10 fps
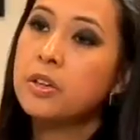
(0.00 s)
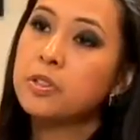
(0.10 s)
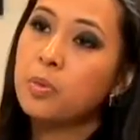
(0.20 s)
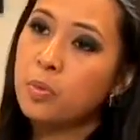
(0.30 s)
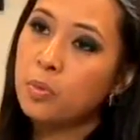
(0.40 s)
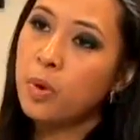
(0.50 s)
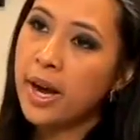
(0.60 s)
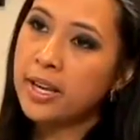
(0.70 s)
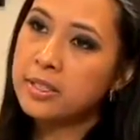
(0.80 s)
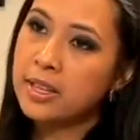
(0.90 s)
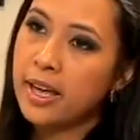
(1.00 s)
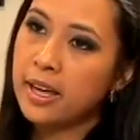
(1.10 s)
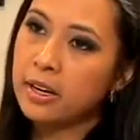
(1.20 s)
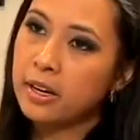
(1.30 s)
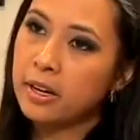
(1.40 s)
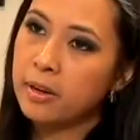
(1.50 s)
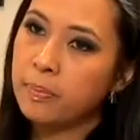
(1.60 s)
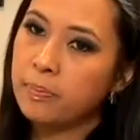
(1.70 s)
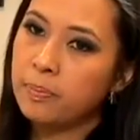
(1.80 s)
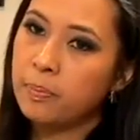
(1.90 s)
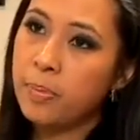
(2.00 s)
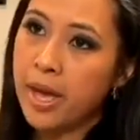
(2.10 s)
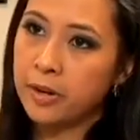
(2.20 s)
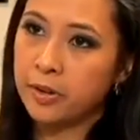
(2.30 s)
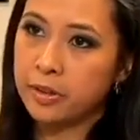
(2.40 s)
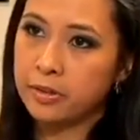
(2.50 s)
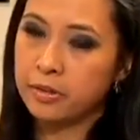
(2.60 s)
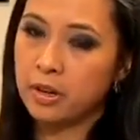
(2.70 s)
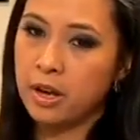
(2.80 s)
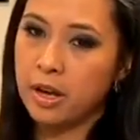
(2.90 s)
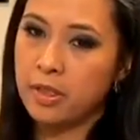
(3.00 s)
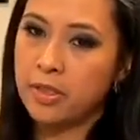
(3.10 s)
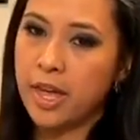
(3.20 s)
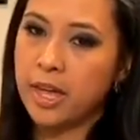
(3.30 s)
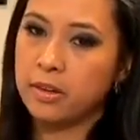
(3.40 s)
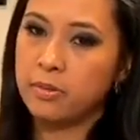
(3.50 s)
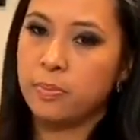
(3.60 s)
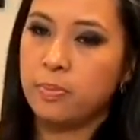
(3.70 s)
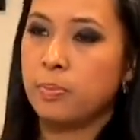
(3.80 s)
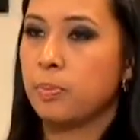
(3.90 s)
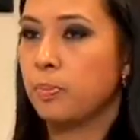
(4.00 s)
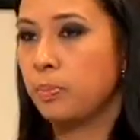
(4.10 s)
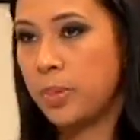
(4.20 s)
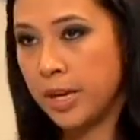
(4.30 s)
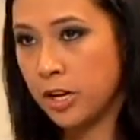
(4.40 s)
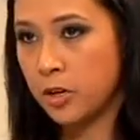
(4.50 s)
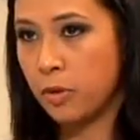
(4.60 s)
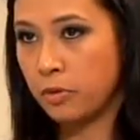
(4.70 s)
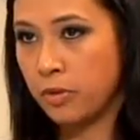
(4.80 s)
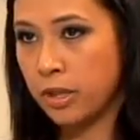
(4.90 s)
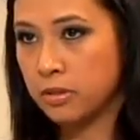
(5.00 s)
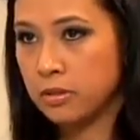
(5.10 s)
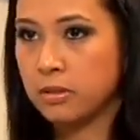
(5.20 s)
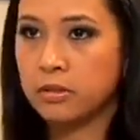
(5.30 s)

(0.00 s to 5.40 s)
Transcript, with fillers: So, why is that um, better uh, than picking your own funds?